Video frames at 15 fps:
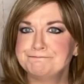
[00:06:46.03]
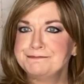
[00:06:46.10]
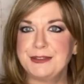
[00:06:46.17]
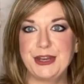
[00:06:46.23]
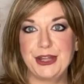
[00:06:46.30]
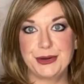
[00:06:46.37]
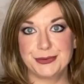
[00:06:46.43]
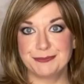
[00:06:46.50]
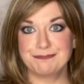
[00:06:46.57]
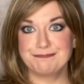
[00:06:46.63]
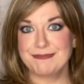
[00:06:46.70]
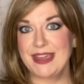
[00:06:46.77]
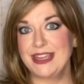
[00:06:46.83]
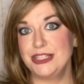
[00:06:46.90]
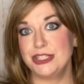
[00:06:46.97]
No,
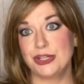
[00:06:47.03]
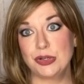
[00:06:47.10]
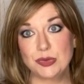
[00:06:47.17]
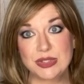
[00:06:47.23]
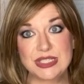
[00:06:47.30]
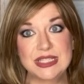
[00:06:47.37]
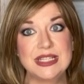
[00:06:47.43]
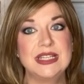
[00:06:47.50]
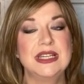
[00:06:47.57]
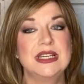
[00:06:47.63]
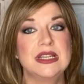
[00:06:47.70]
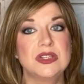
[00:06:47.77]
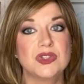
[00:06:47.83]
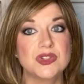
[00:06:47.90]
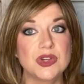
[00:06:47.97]
I don't.
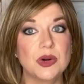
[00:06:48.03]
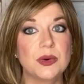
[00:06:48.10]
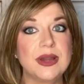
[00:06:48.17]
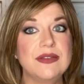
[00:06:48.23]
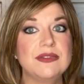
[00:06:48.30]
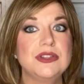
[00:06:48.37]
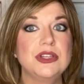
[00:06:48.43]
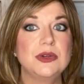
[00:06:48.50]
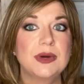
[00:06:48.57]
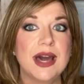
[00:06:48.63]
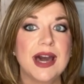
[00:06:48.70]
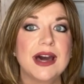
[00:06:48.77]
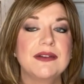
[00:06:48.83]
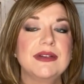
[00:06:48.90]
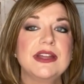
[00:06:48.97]
So if you
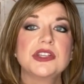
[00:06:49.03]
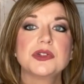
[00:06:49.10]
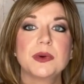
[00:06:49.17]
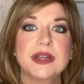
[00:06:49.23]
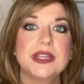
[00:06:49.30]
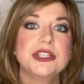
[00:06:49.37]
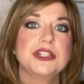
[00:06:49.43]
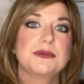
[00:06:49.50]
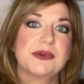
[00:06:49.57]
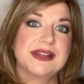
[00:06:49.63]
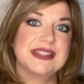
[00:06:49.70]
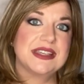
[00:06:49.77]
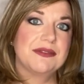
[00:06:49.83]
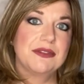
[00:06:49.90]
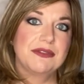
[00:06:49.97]
have a
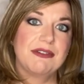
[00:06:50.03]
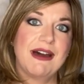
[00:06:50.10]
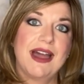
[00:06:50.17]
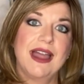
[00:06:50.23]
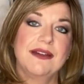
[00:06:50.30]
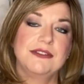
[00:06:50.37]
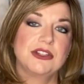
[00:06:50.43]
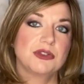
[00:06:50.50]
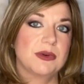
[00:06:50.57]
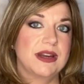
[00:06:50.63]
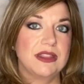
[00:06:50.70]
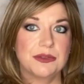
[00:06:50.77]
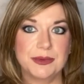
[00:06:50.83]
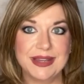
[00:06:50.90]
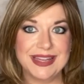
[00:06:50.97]
22.75 to
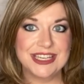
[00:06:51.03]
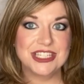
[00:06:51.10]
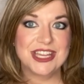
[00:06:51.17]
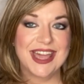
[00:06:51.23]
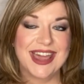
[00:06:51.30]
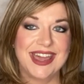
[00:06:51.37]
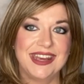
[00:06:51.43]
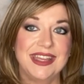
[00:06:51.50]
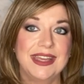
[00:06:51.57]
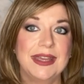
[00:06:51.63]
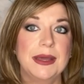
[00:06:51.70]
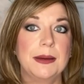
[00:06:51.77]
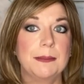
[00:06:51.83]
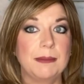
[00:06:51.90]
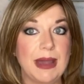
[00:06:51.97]
23 inch head,
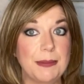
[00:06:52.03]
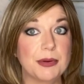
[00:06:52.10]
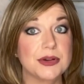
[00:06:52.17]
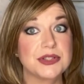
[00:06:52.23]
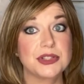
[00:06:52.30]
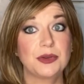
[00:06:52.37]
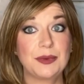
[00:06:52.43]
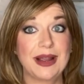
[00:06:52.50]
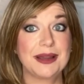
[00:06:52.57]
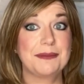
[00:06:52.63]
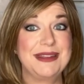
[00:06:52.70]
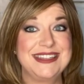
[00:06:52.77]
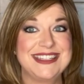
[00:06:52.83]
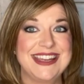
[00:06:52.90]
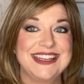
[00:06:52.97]
my personal
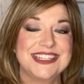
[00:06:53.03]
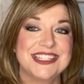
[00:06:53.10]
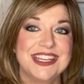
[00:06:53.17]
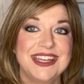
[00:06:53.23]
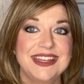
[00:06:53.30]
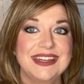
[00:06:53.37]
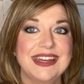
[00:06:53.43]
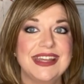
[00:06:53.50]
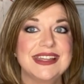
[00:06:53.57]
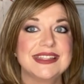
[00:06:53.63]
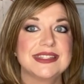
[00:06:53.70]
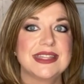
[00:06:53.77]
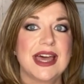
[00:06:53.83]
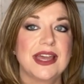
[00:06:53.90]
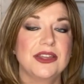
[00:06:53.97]
recommendation
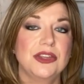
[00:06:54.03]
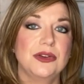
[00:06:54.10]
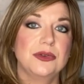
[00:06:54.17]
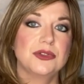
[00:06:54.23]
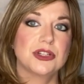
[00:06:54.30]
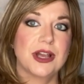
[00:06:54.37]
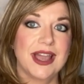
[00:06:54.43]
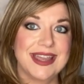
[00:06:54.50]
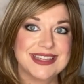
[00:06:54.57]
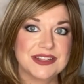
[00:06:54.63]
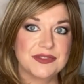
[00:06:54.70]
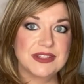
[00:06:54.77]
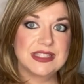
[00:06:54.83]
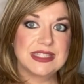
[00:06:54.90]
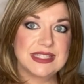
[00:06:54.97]
is that you try a
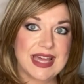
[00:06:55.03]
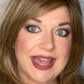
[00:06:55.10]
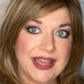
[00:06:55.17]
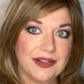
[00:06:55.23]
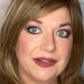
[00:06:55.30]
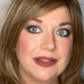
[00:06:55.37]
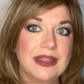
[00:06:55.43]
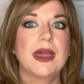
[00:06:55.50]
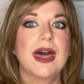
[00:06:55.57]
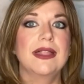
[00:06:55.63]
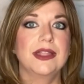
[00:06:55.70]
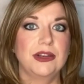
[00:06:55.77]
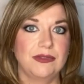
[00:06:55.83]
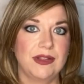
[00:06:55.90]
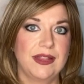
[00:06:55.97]
different style.
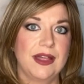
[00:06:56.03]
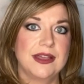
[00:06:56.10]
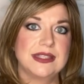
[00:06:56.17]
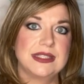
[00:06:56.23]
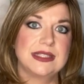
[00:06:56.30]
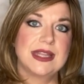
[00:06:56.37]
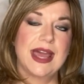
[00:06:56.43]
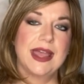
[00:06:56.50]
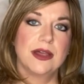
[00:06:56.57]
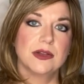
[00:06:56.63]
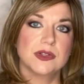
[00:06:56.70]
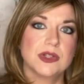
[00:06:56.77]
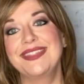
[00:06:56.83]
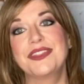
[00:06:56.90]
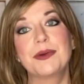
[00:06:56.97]
Ellen Wille
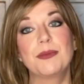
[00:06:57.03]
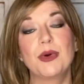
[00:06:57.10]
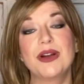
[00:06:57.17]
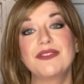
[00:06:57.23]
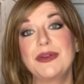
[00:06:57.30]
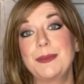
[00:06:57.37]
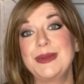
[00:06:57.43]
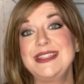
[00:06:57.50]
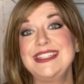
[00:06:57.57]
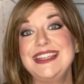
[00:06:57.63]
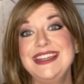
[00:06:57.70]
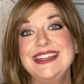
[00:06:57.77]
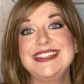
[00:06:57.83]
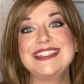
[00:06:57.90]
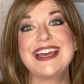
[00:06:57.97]
styles, they're more of a
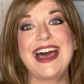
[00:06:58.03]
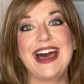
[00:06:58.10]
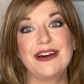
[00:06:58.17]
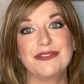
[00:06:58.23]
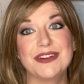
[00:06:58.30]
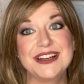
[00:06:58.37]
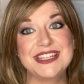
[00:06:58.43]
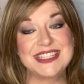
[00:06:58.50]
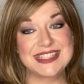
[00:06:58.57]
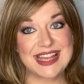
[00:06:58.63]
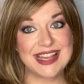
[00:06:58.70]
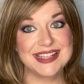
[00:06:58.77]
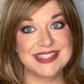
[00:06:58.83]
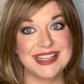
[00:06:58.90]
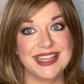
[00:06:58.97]
petite to average
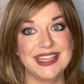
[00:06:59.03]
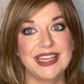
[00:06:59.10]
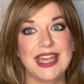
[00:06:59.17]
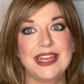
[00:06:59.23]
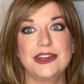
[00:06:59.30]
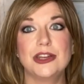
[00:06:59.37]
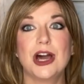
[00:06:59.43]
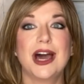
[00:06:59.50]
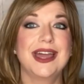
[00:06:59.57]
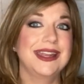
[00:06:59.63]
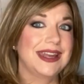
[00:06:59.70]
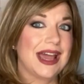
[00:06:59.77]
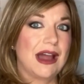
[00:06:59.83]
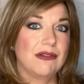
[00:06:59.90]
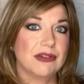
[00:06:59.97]
sizing and not
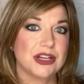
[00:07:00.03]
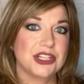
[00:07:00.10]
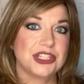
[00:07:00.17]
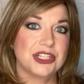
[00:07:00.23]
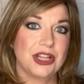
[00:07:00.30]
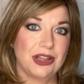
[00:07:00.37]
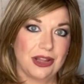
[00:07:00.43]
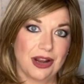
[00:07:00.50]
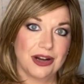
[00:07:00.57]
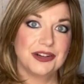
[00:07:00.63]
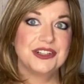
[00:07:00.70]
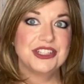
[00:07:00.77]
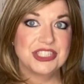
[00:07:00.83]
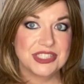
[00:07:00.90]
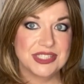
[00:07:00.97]
an average to large